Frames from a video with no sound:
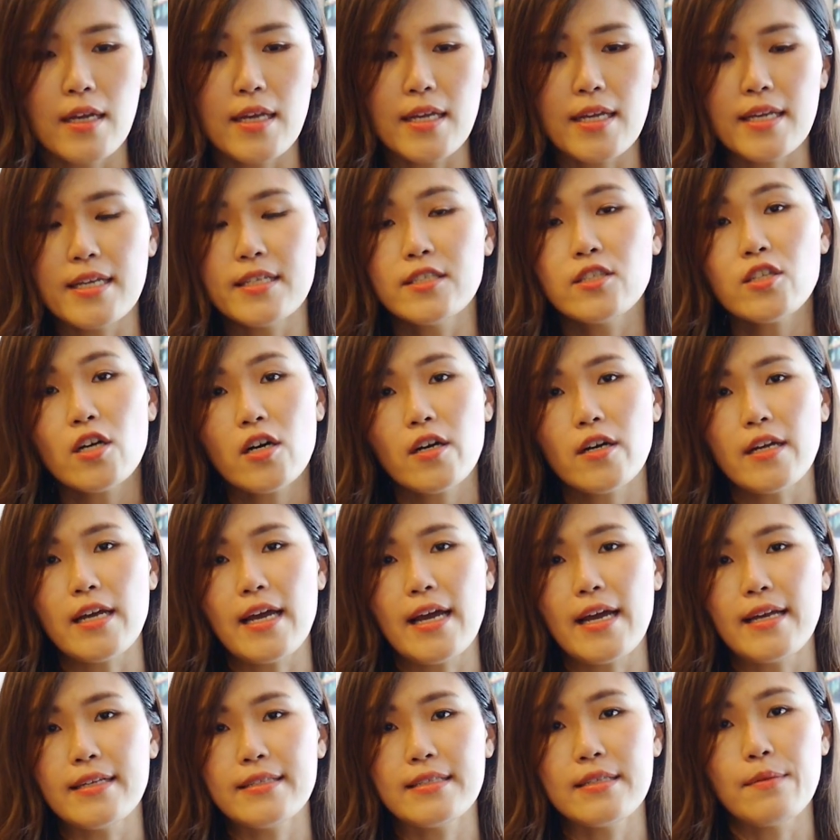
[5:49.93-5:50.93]
It is
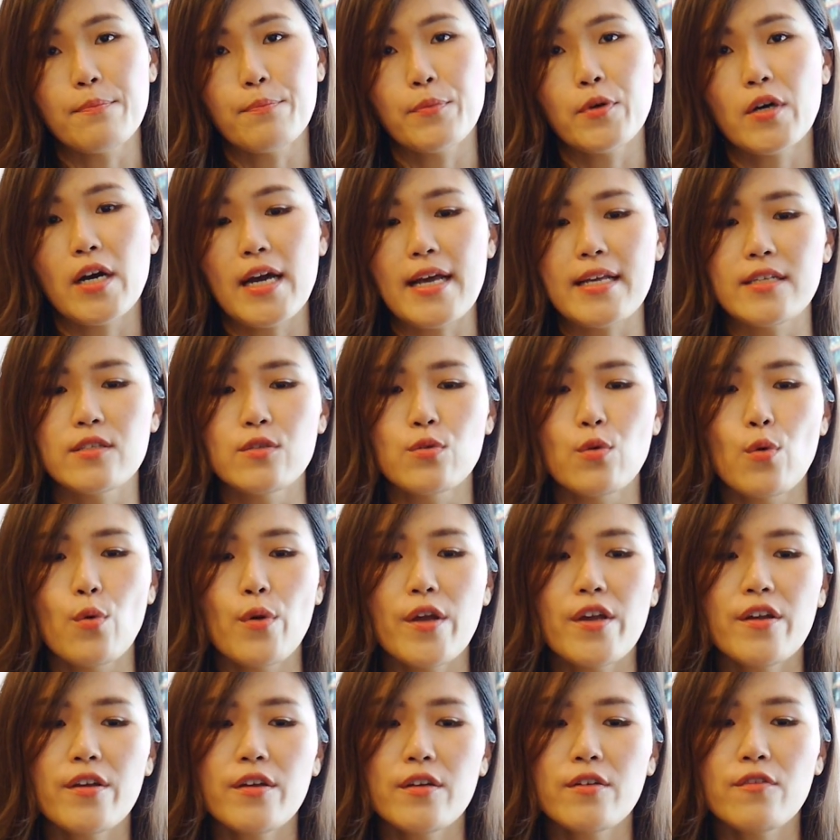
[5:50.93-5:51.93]
not as simple as
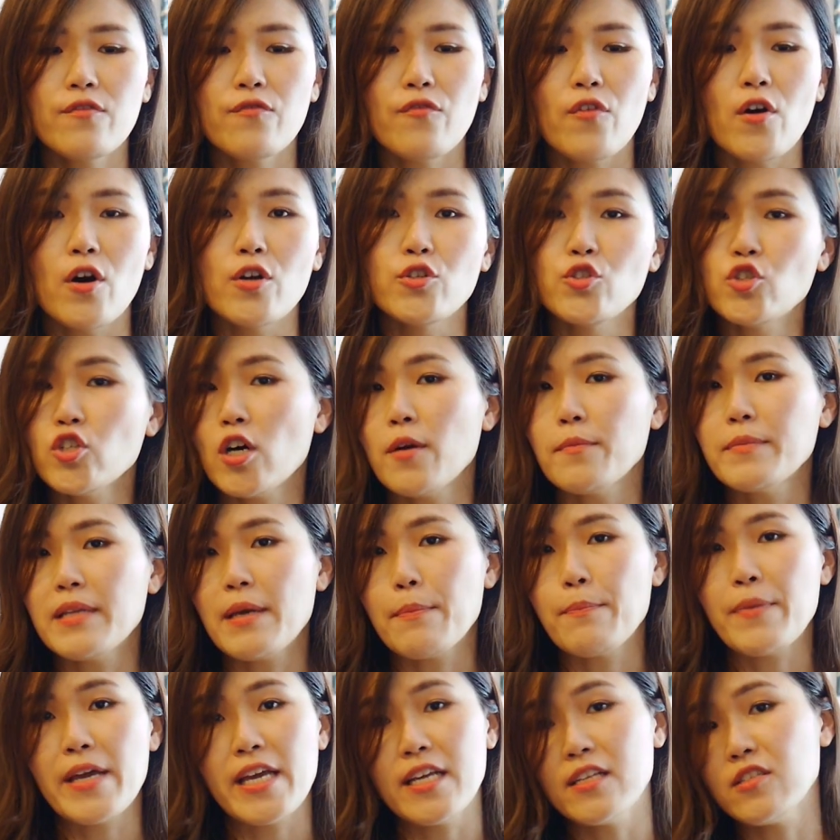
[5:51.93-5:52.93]
going for a job
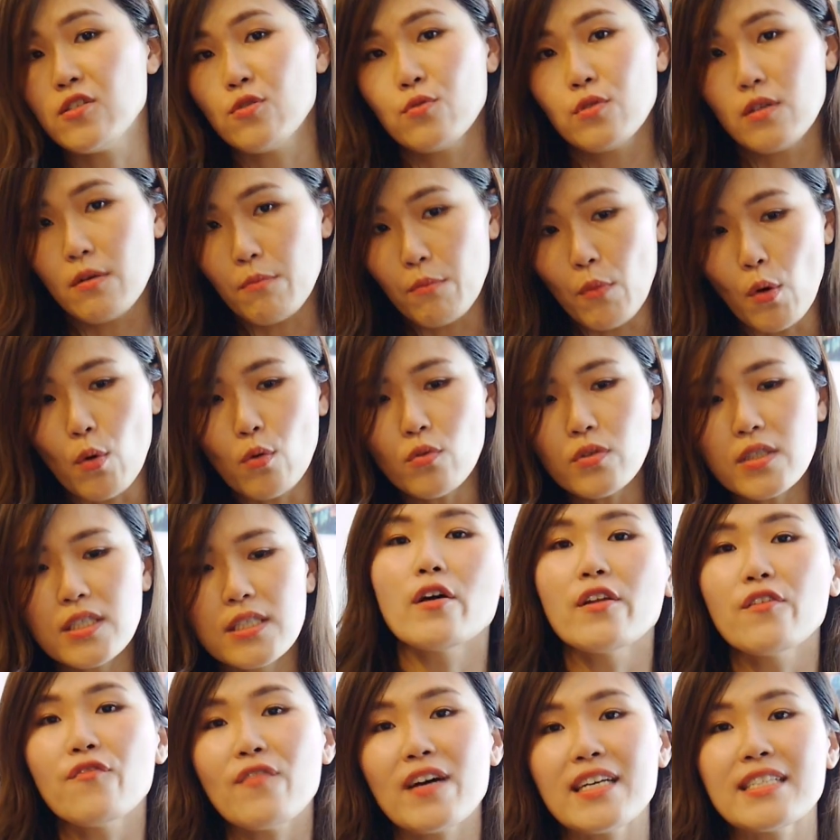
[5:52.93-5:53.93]
that pays you the most
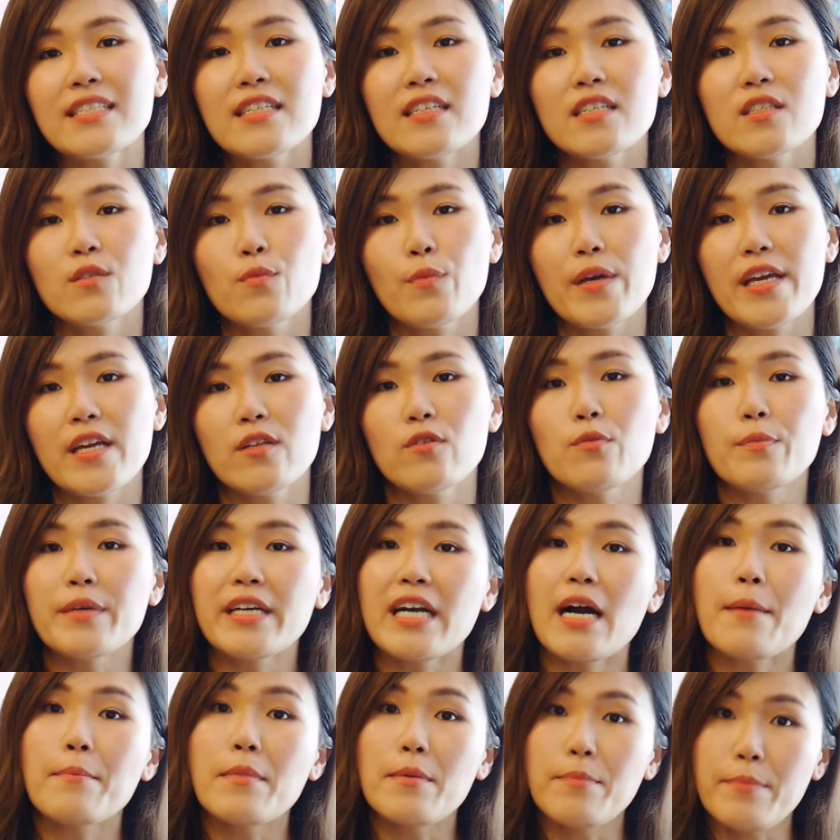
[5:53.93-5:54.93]
or the fastest way to
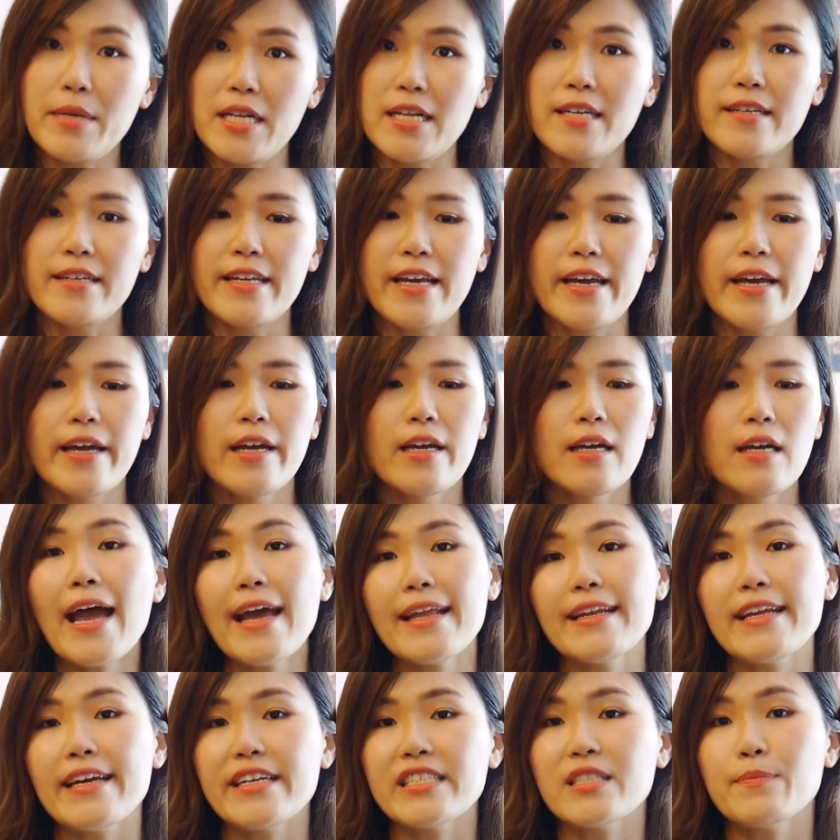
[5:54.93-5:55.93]
become a millionaire
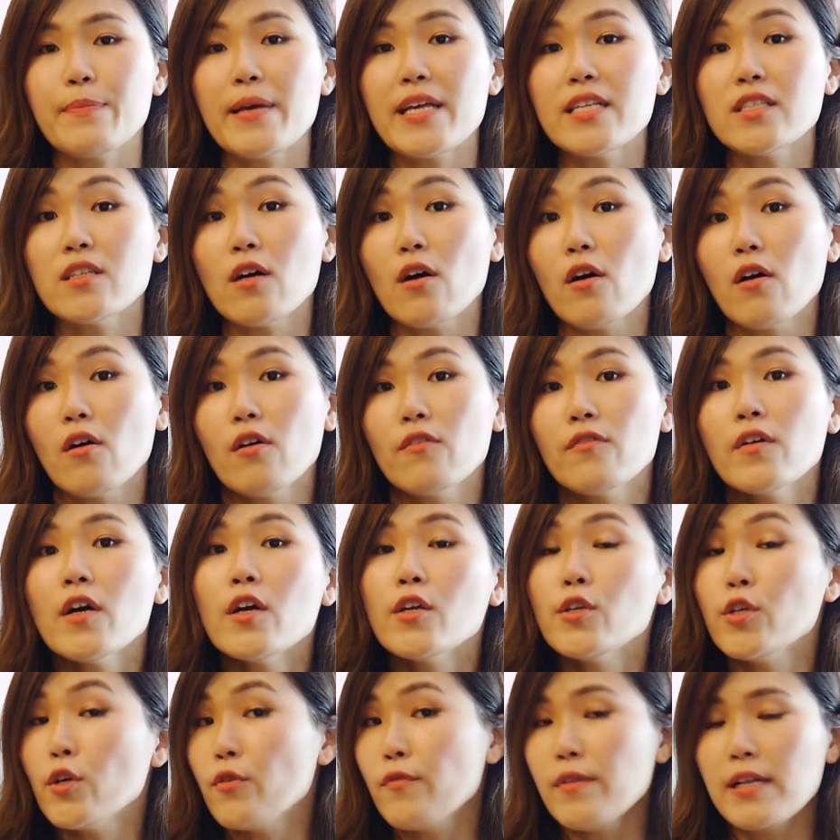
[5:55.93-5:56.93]
at the expense of
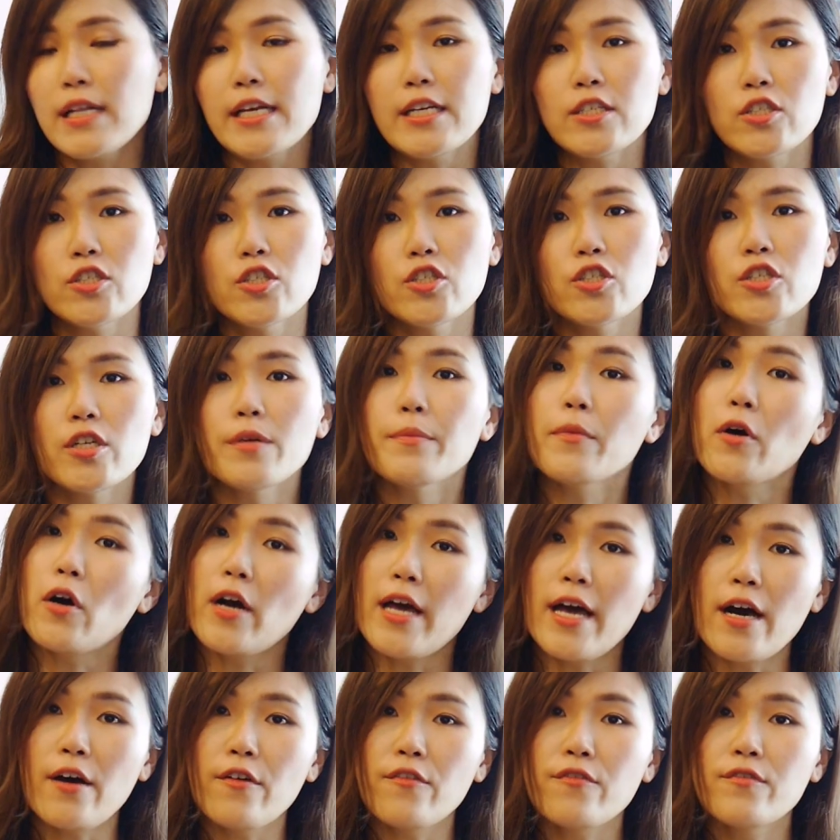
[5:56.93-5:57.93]
your relationship
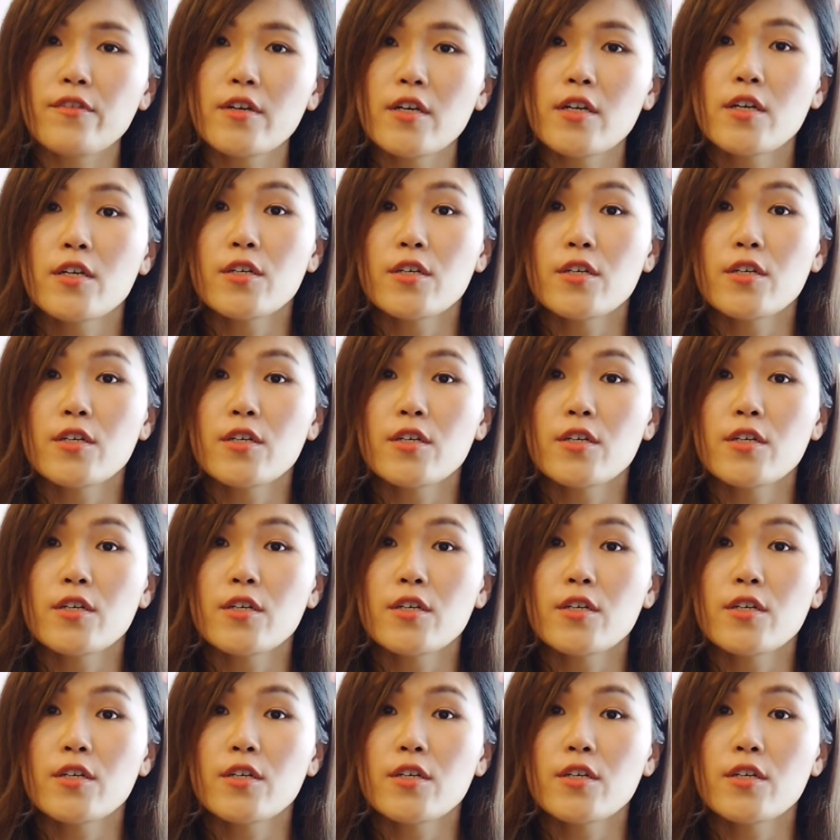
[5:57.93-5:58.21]
or health.